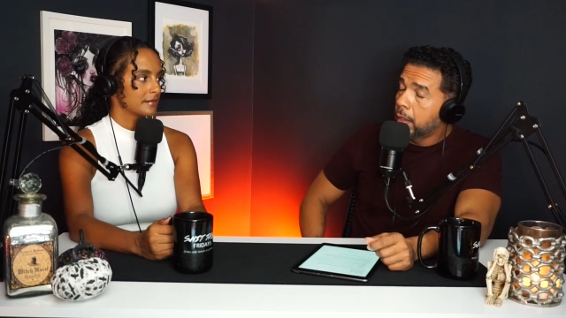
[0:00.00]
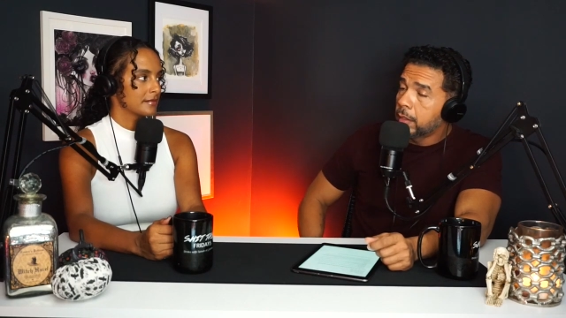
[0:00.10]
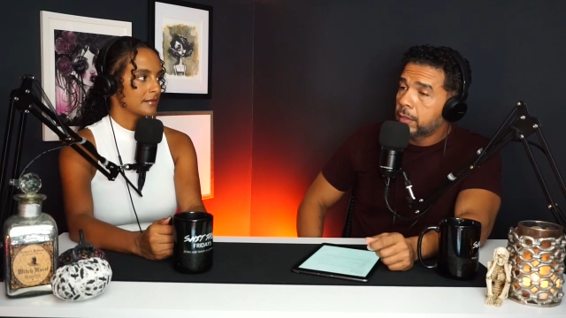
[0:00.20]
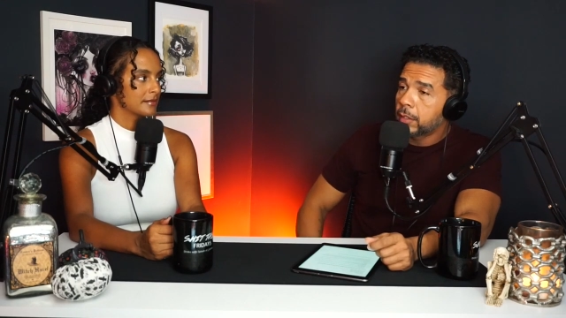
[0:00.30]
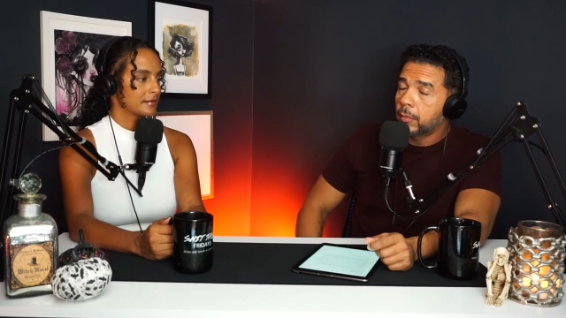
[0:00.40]

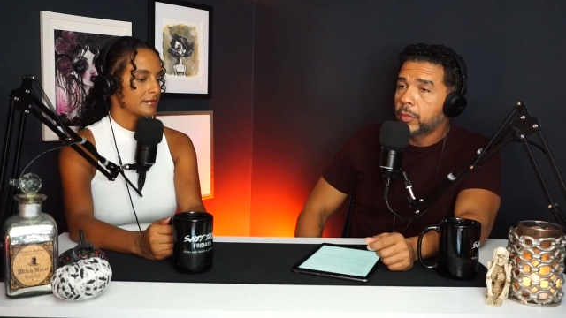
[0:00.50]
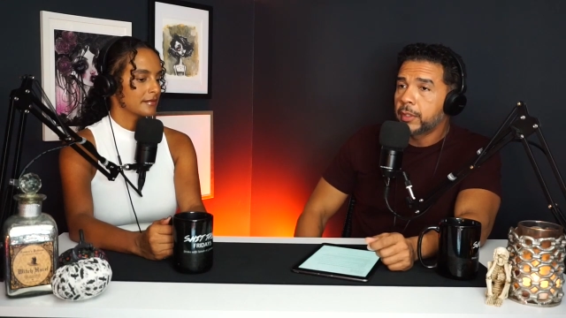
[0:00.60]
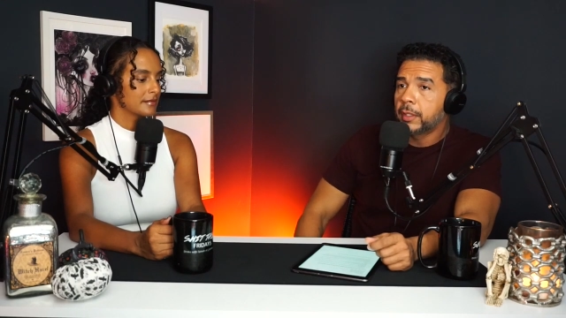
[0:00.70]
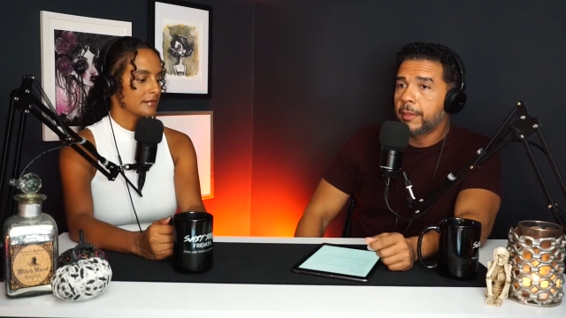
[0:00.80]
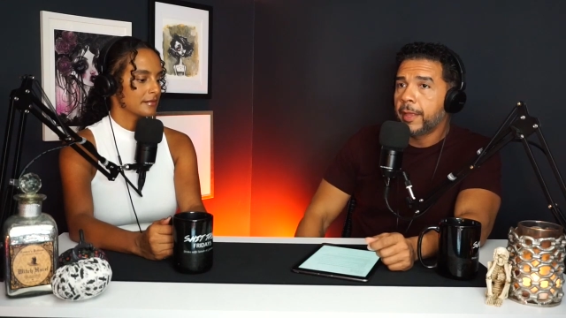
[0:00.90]

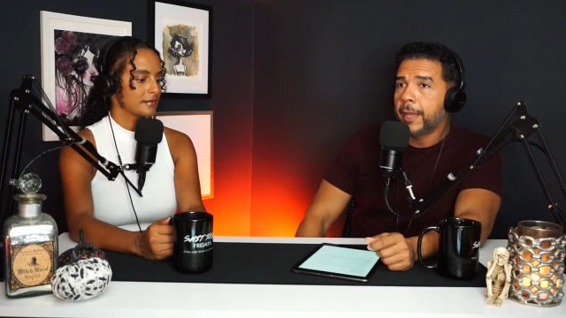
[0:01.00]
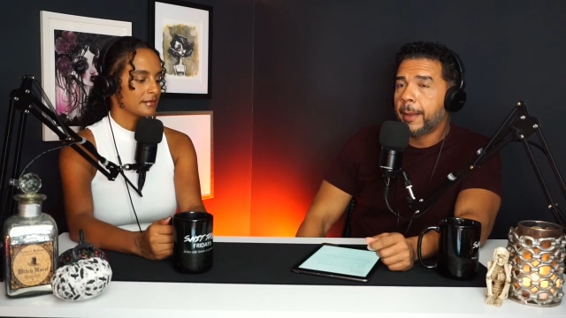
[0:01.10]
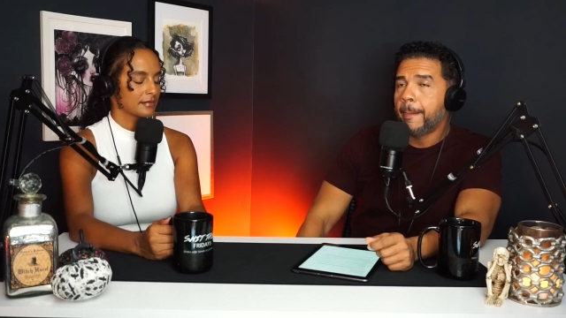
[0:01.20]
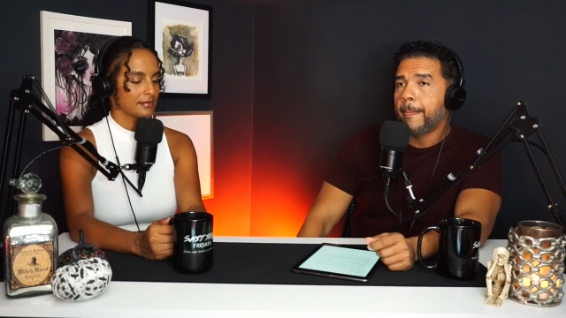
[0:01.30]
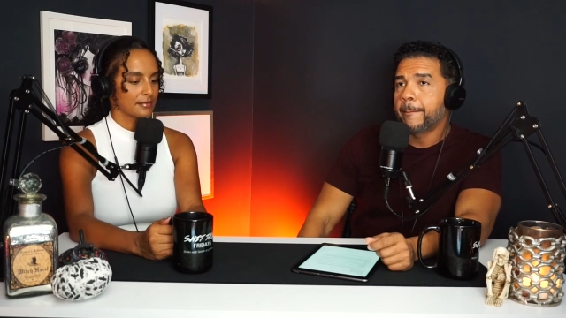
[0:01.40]
Speaker 1: someone
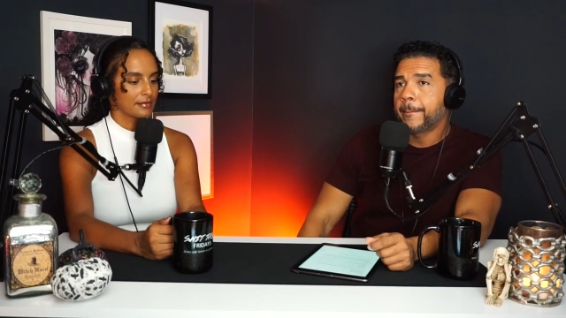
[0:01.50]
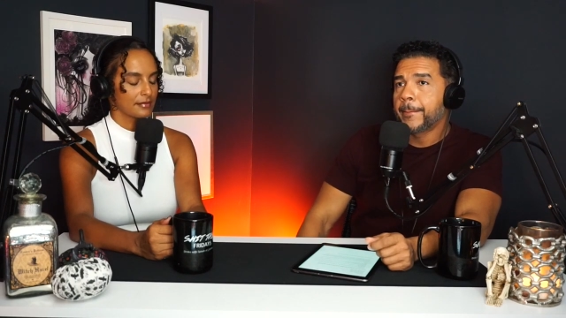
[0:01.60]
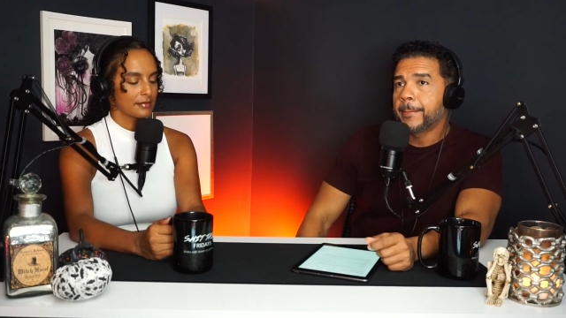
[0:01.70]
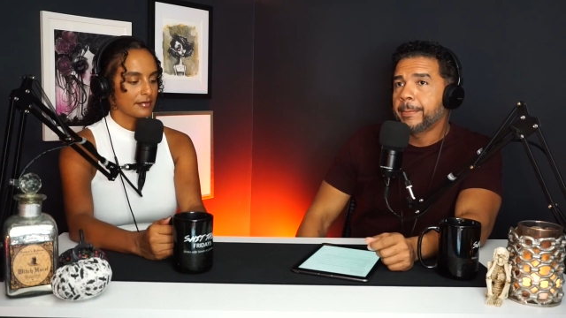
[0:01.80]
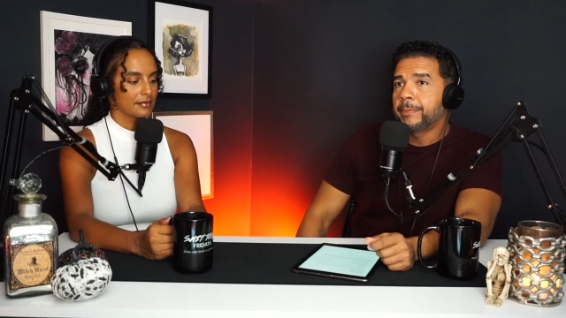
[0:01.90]
that
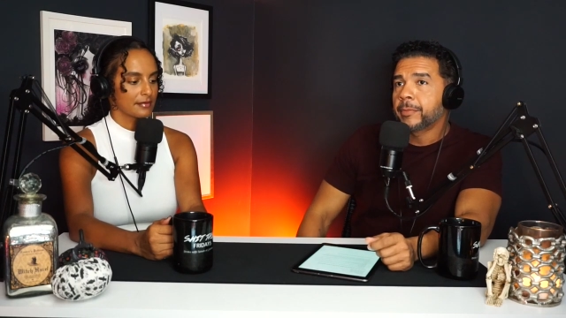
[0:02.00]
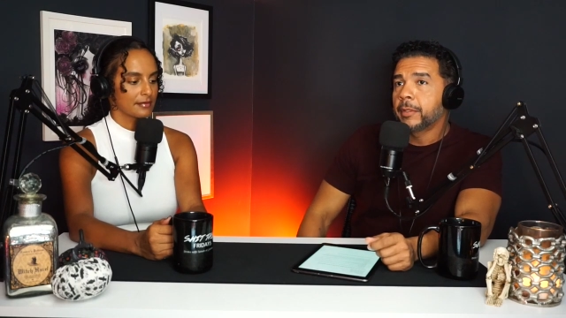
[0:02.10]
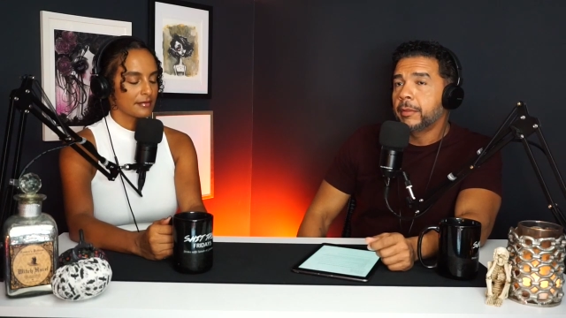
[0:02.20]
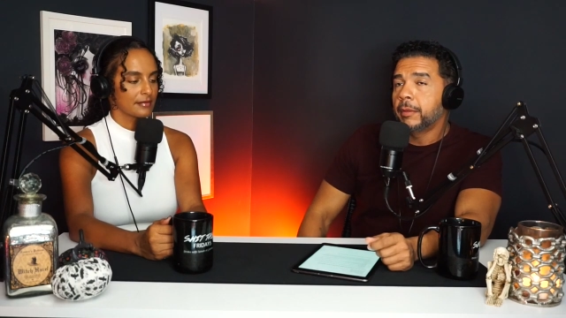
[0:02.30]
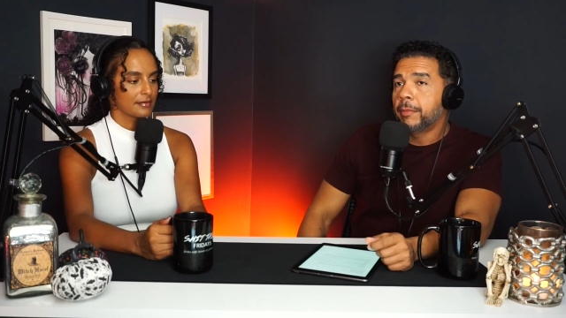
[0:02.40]

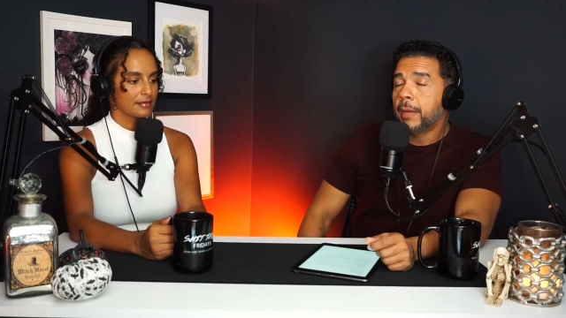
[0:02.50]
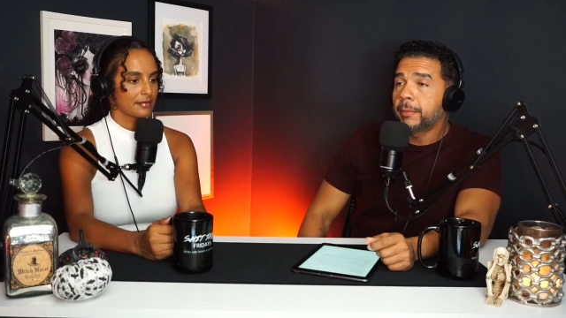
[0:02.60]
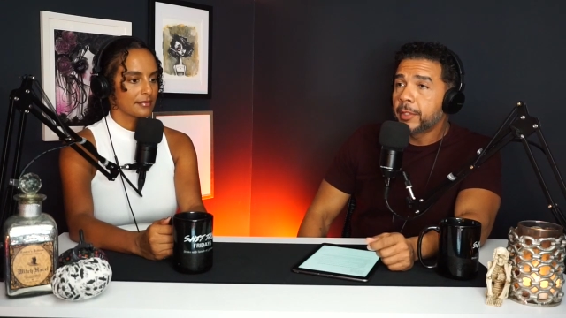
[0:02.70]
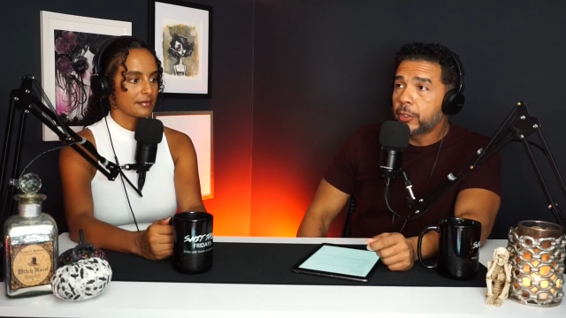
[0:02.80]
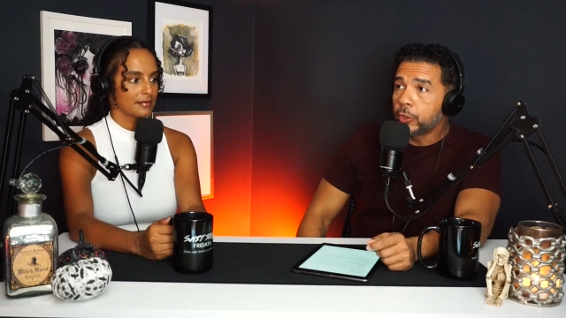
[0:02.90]

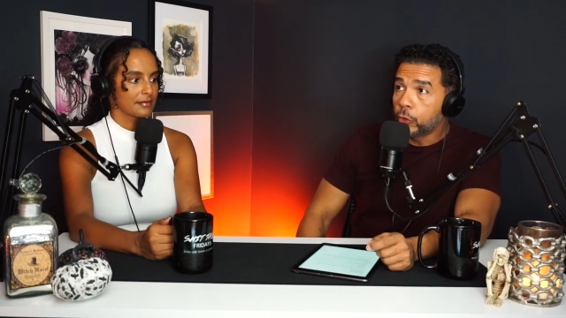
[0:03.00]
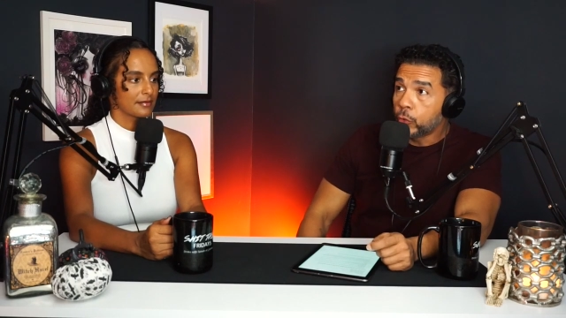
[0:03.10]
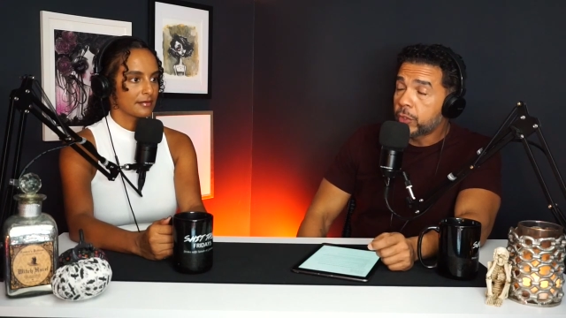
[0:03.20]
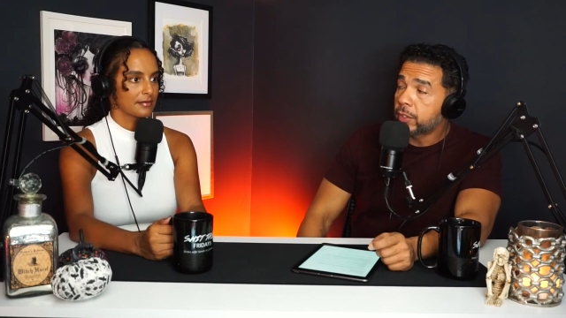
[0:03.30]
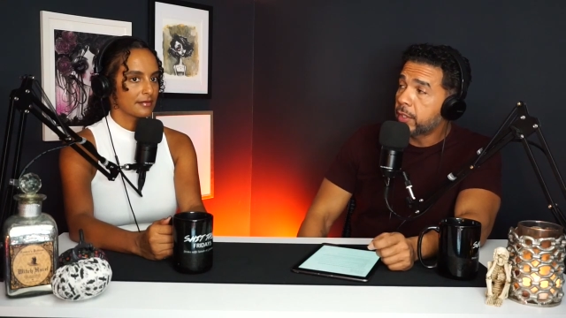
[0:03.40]
probably uses